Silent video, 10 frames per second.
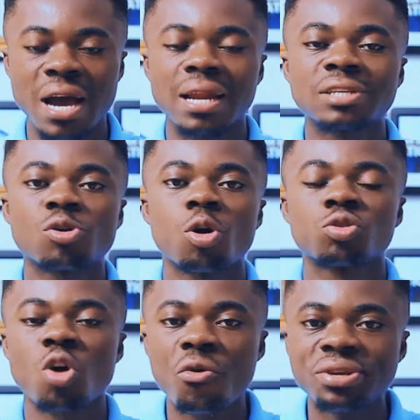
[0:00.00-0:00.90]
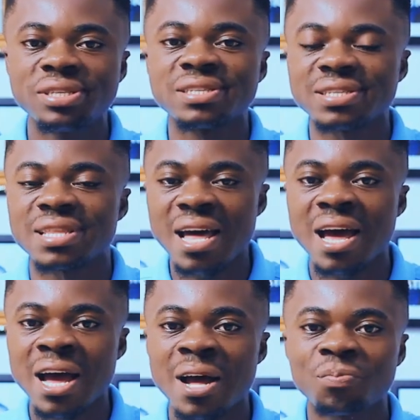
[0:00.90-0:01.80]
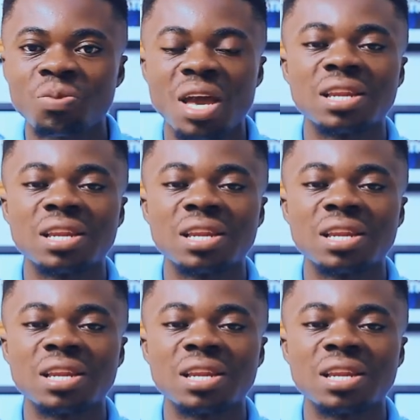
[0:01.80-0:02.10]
And also, authorities in nah,